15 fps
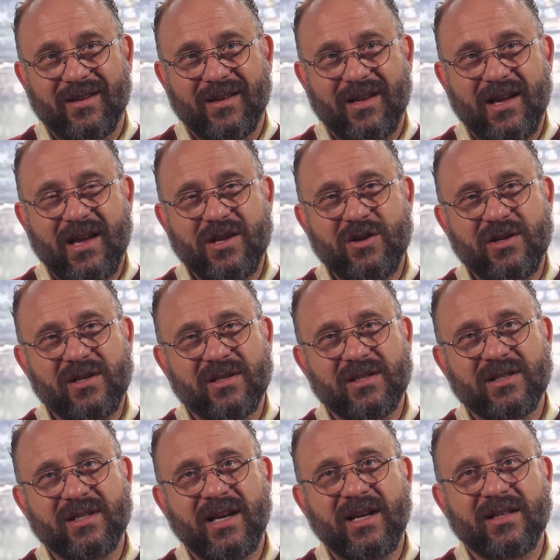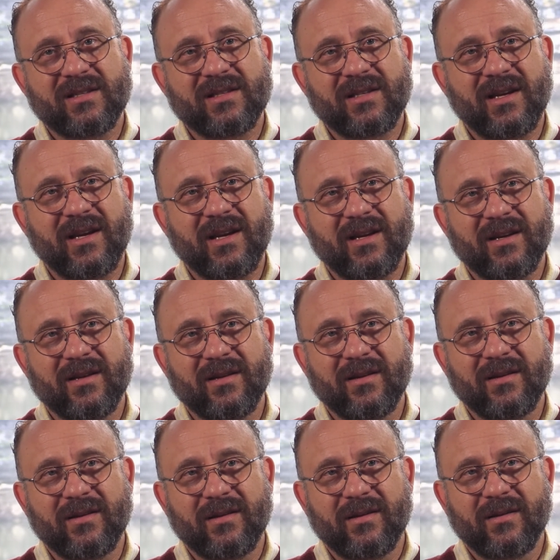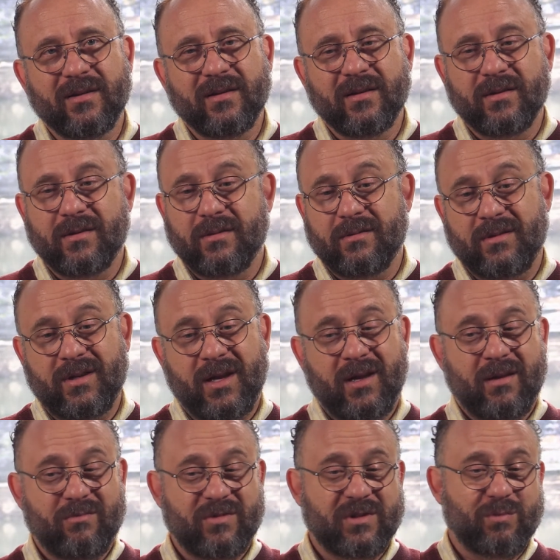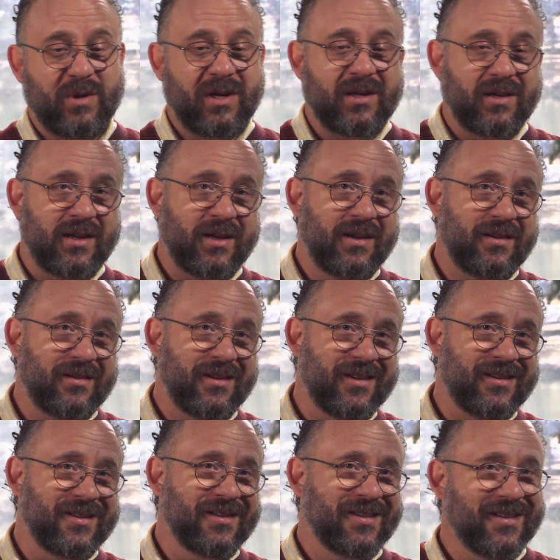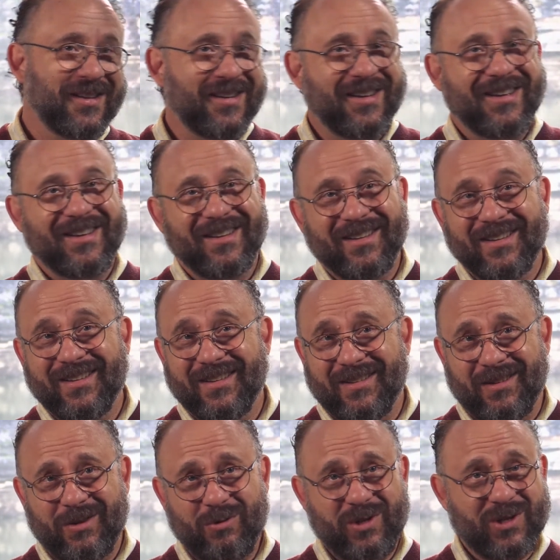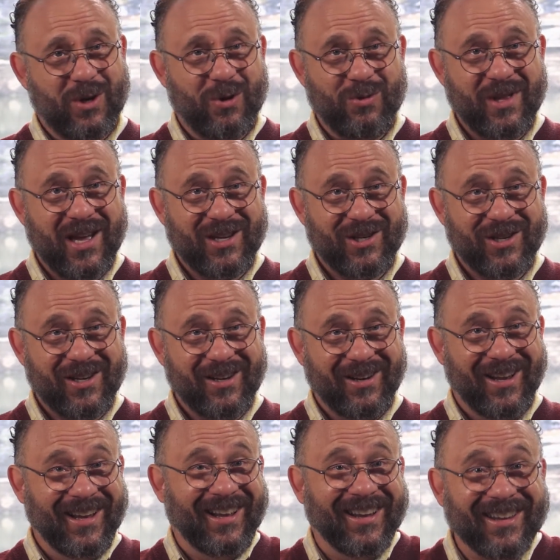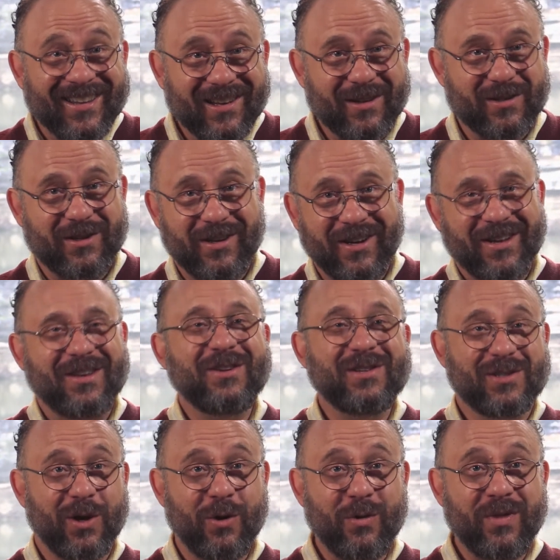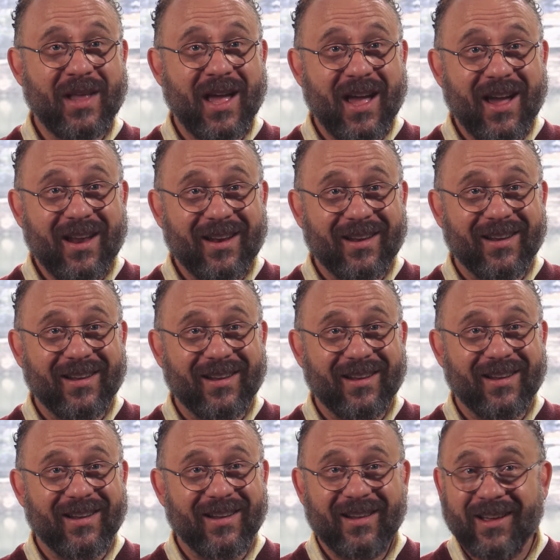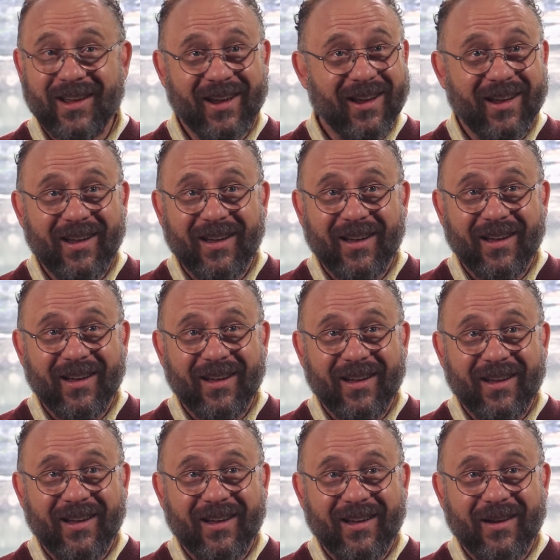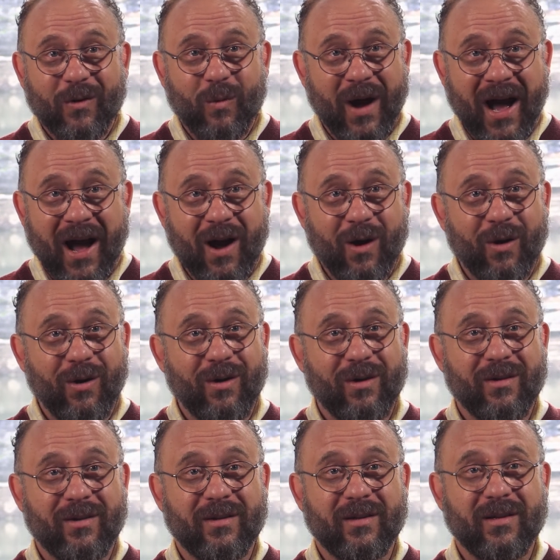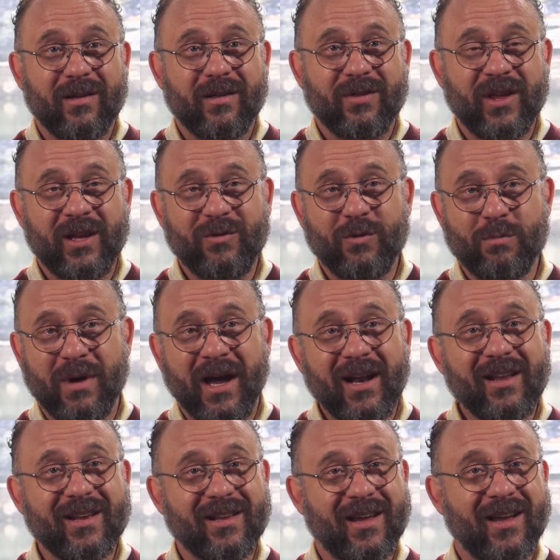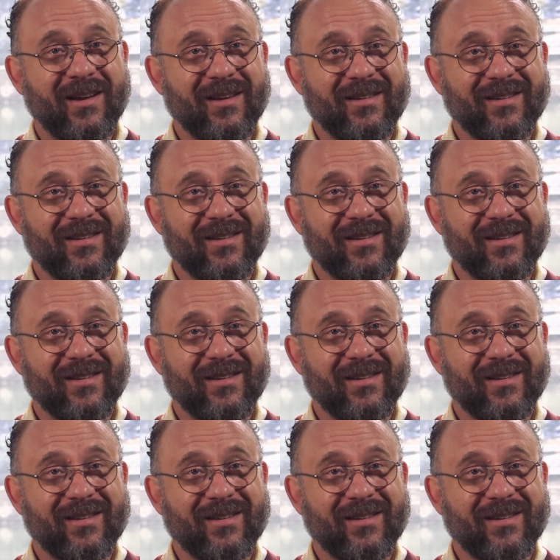And you just sense like, damn, respect, Dad. Like, you just own that shit? Sorry, you just own that? Like, wow, thanks for modeling that.